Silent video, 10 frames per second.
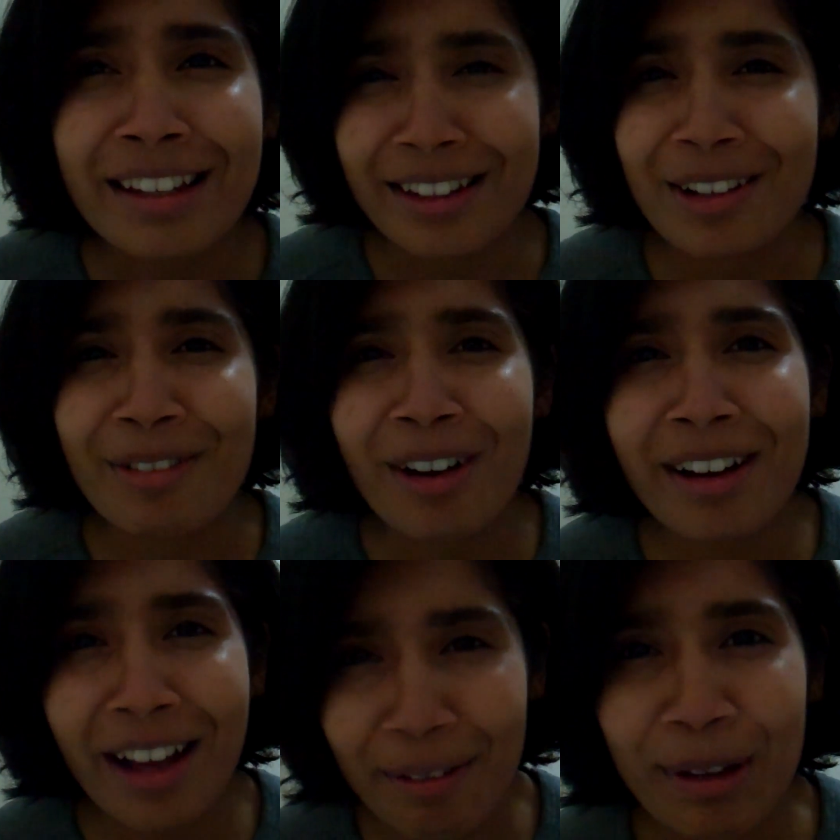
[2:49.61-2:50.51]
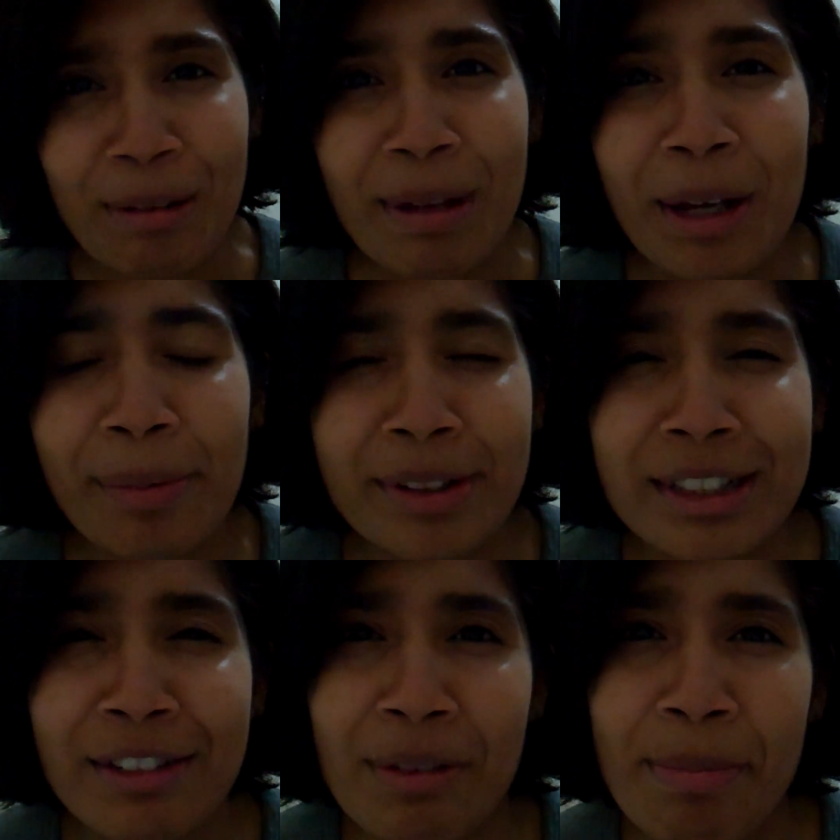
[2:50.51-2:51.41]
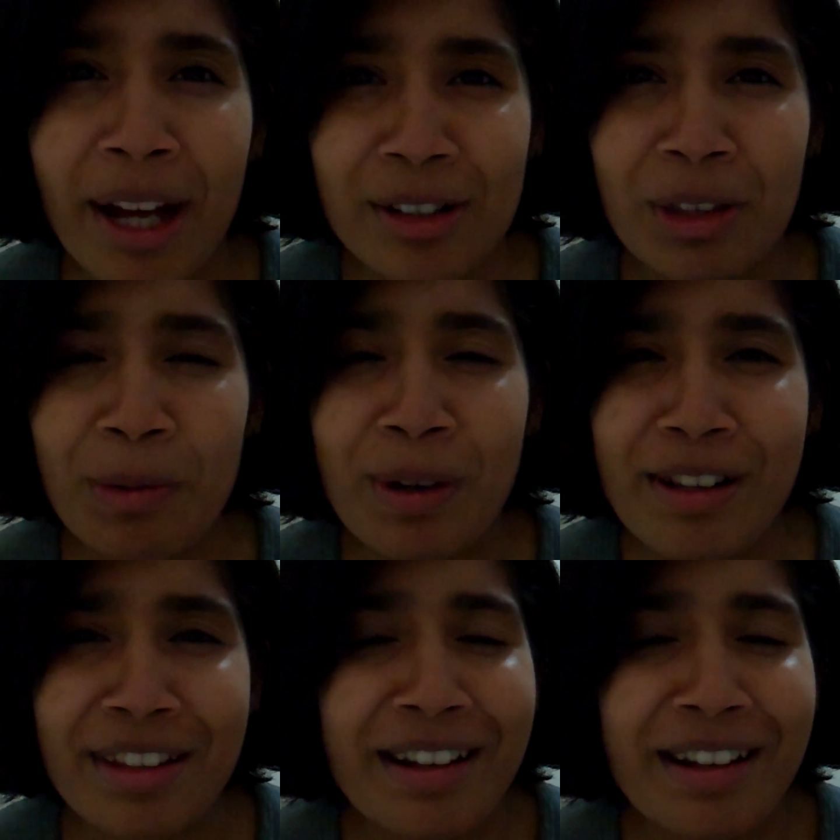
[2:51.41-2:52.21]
you know what, I'm going to make a positive impact on the world,